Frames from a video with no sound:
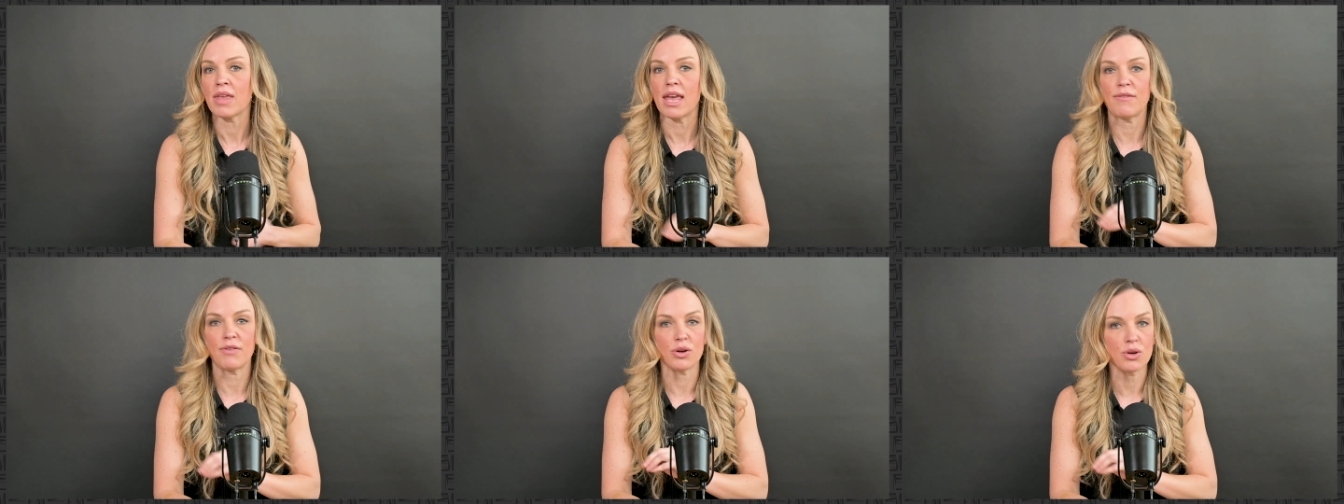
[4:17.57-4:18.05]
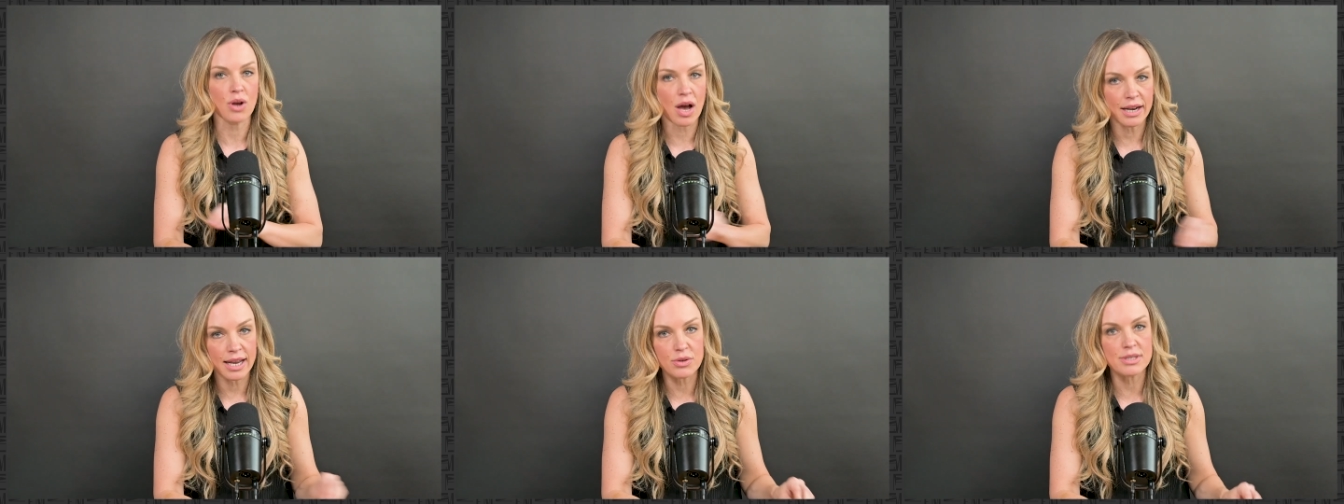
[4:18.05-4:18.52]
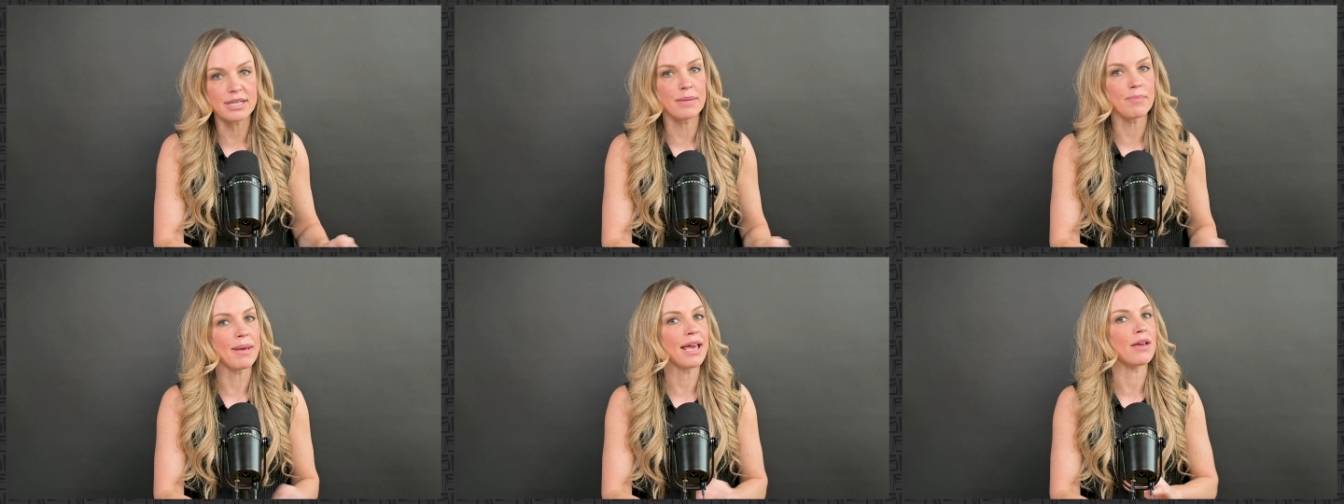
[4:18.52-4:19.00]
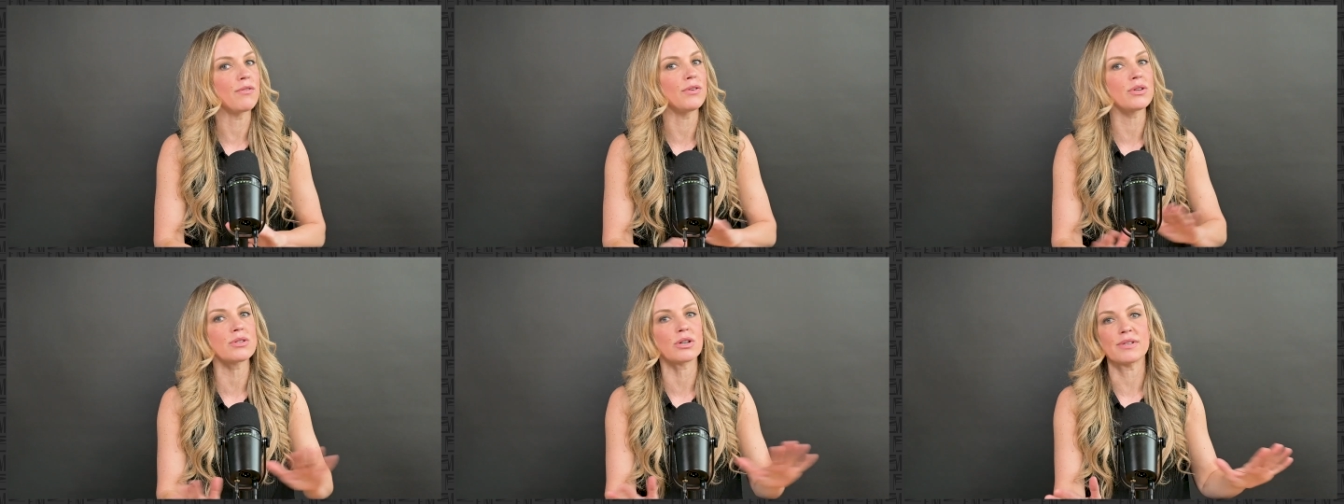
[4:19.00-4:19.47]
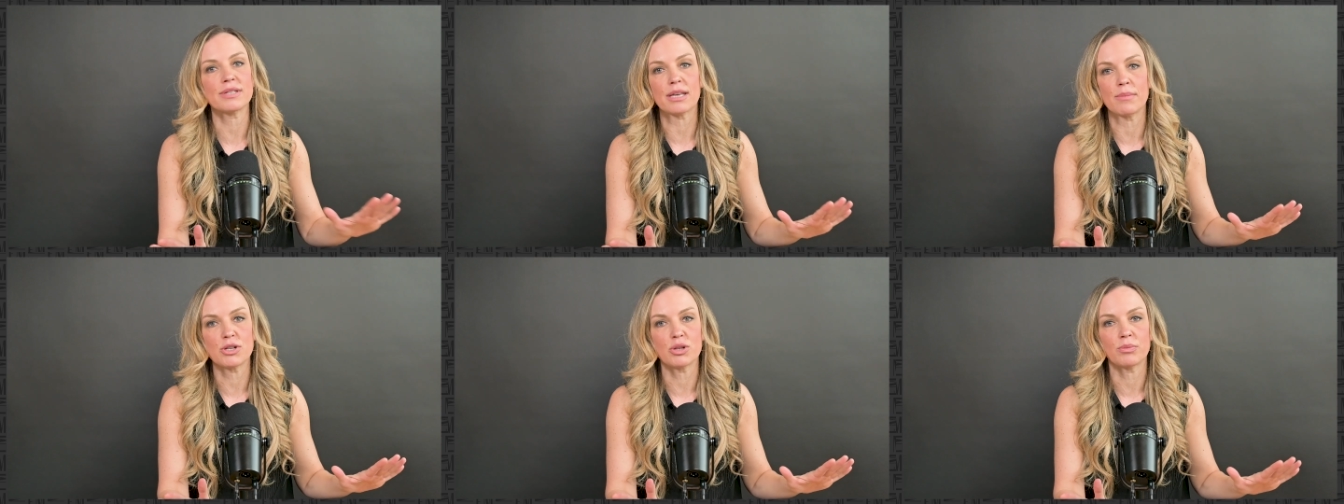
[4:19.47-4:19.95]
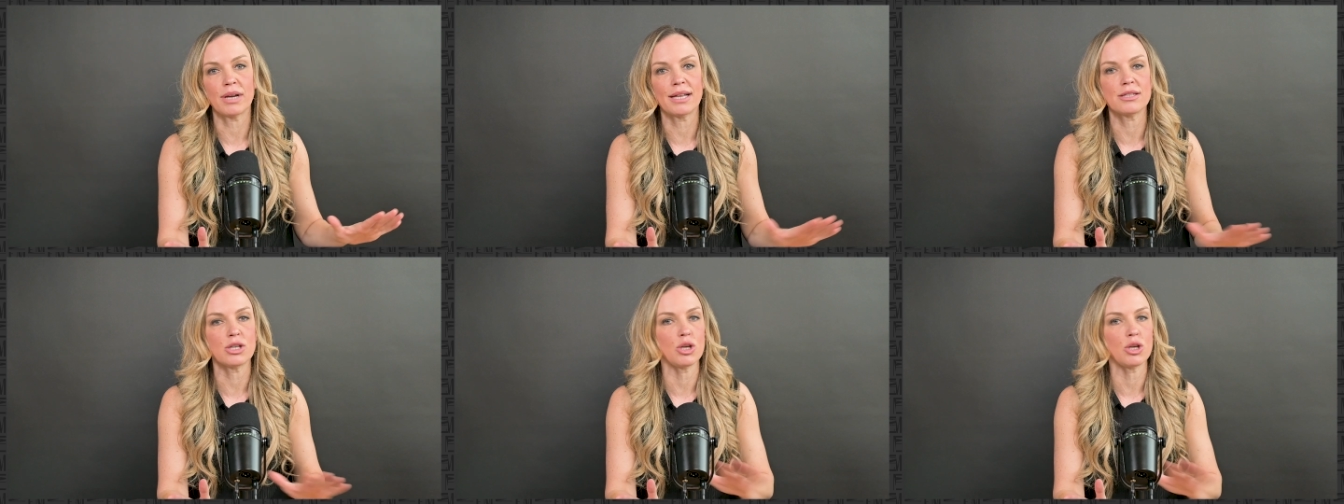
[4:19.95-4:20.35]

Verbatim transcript: If you're not interested in paying full service commission rates,